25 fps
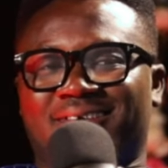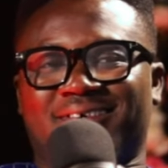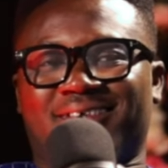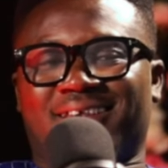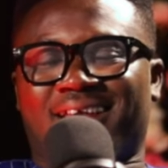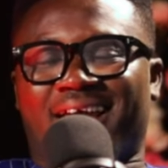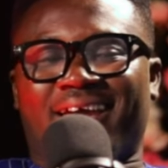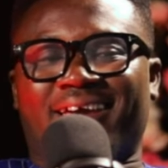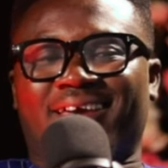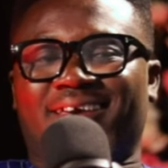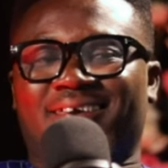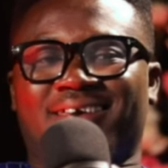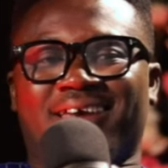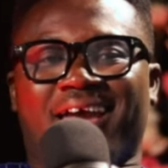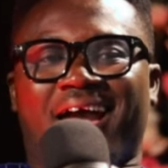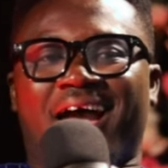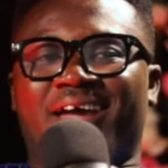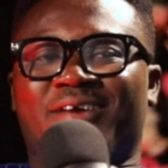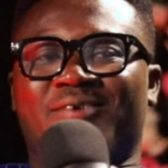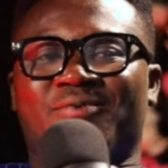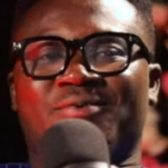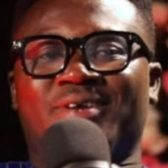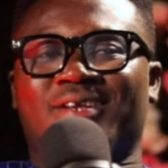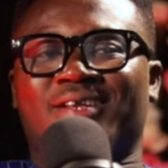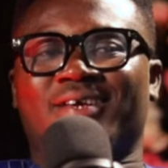like
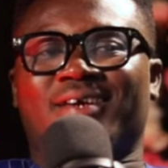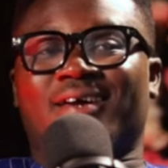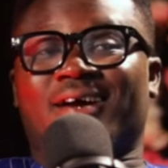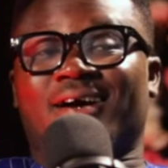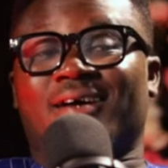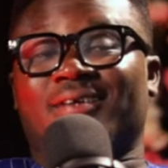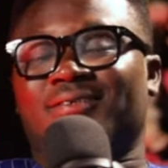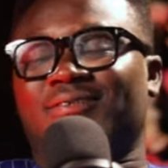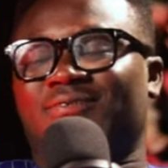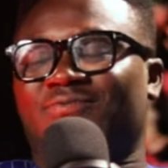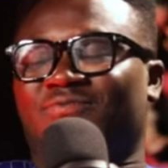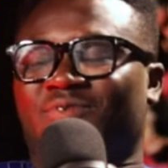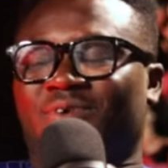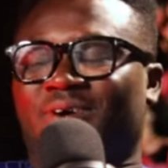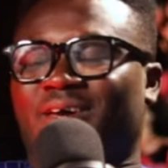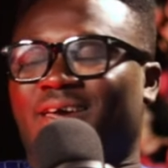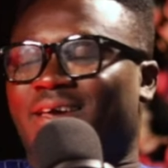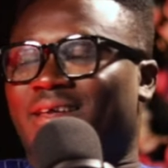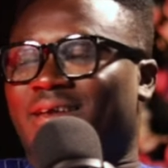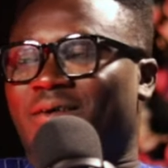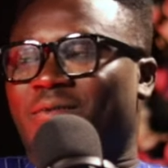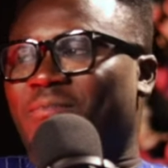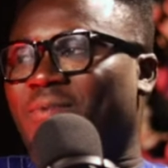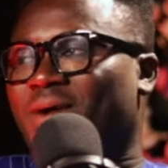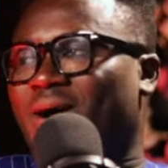I really can't
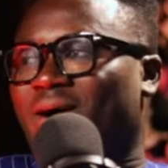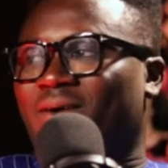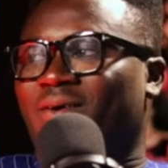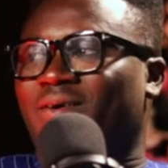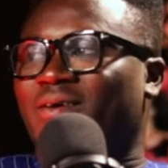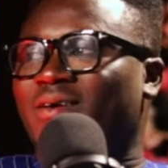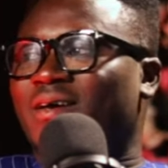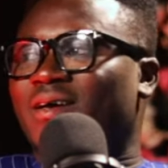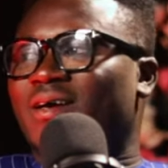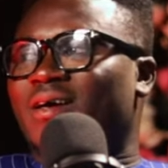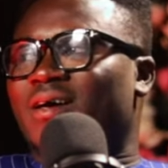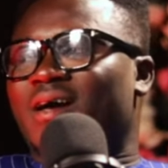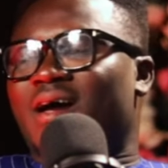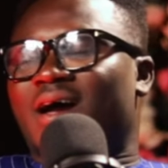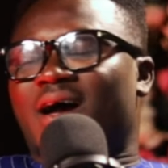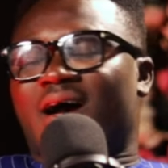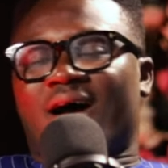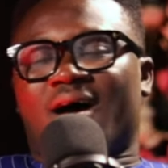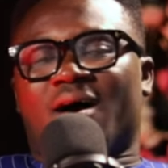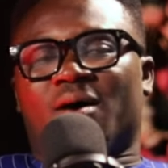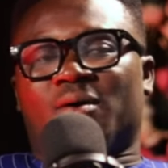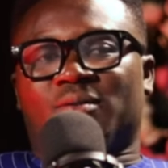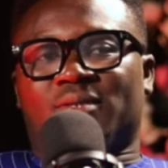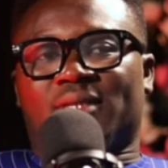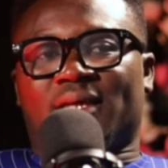forget about
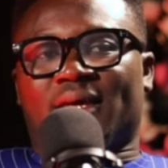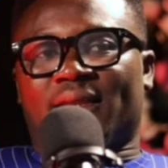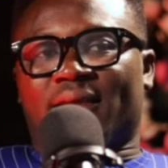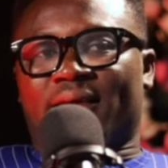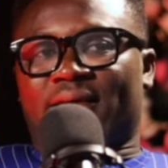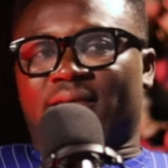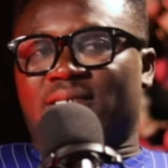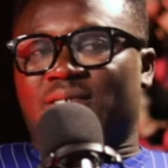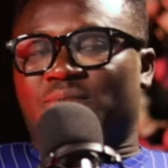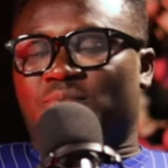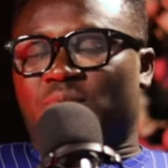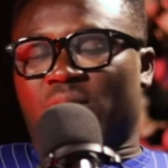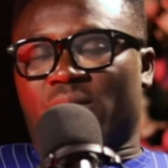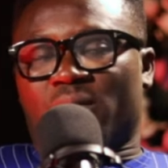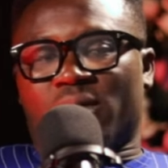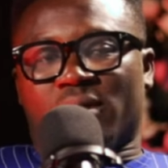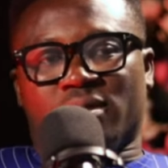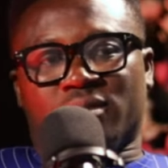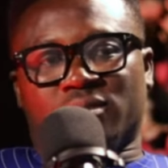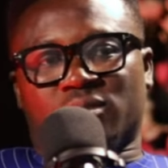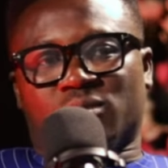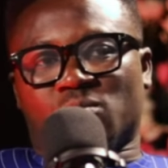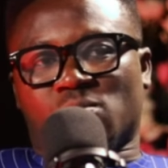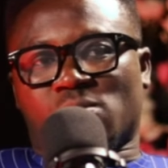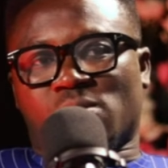how that
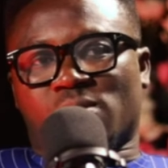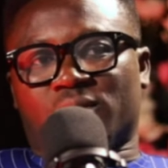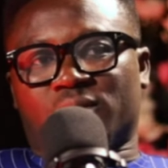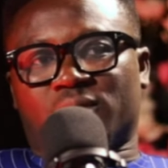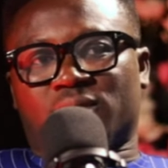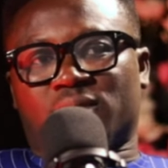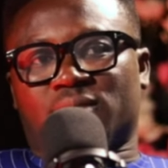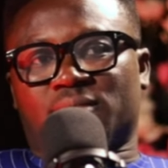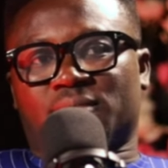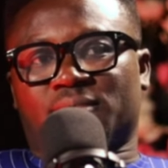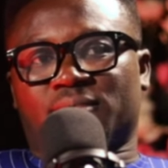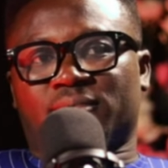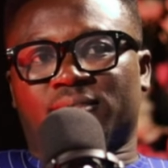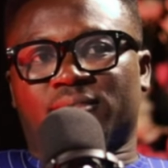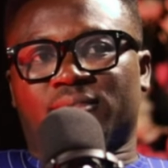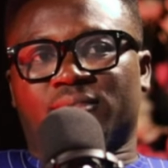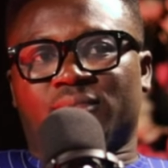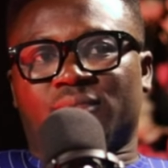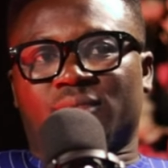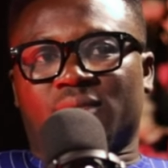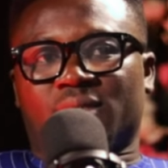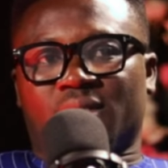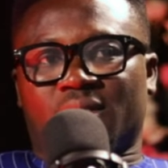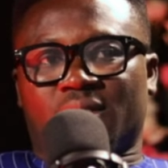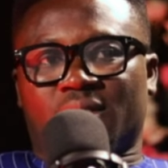experience was. was
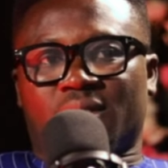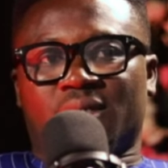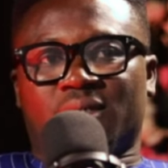okay.